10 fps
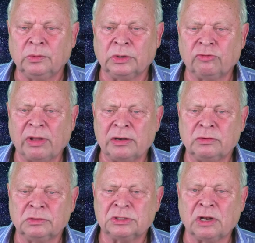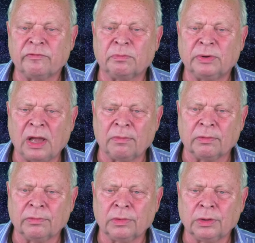We're trying to solve a
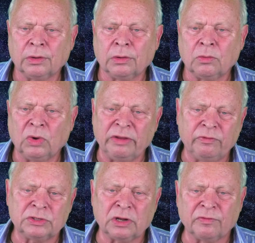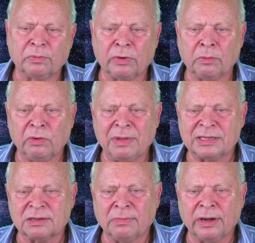problem. Well, if we solve the problem, we
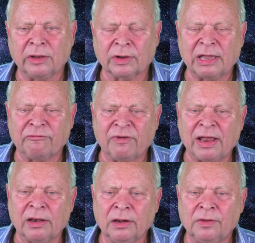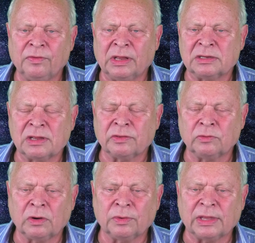make some money, okay, fine. There's
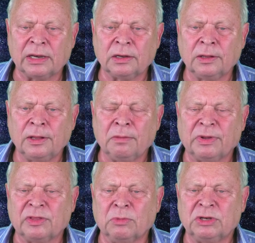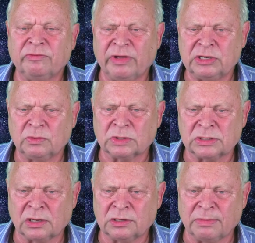nothing wrong with that. But the motivation
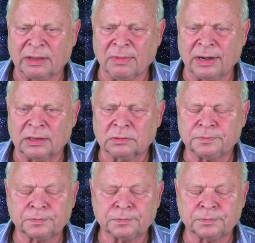was not to make money.